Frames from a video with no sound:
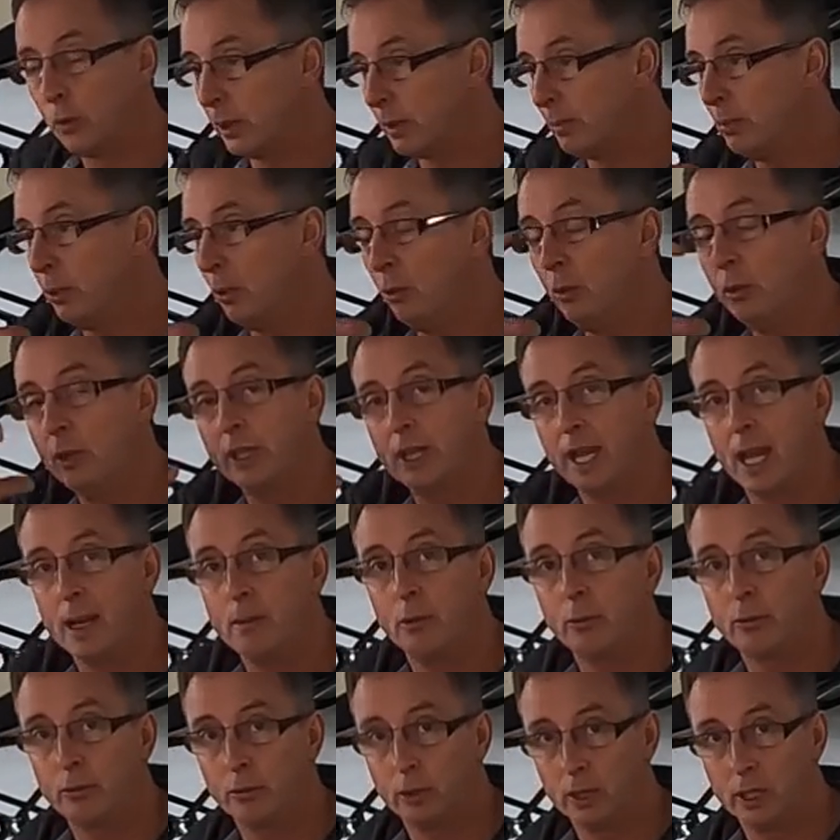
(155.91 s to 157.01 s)
I'd already pulled the
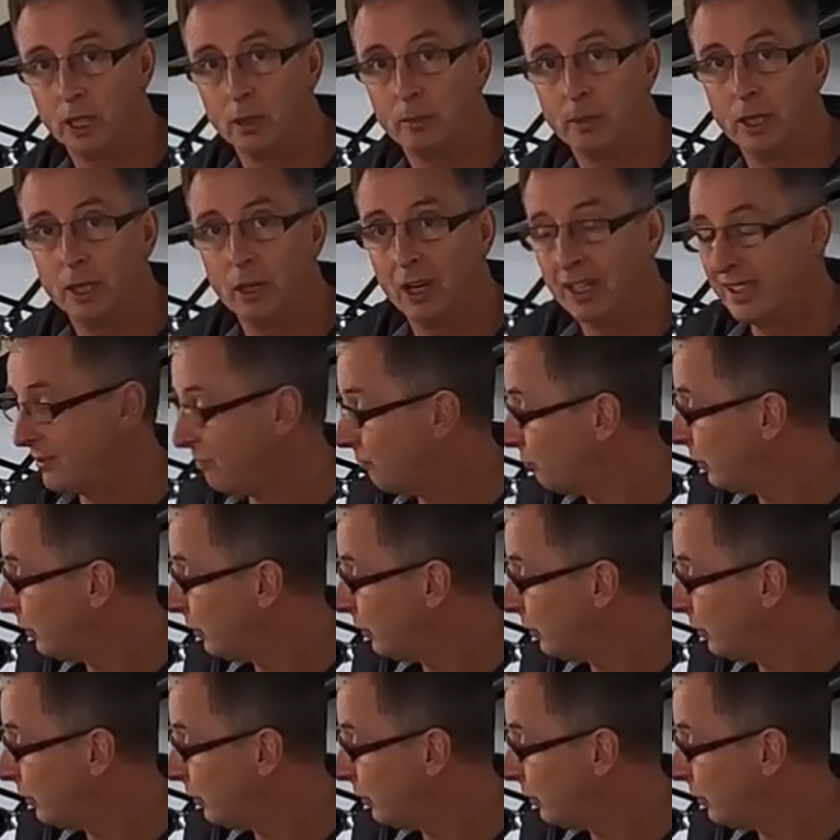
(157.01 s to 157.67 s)
cable through a little bit.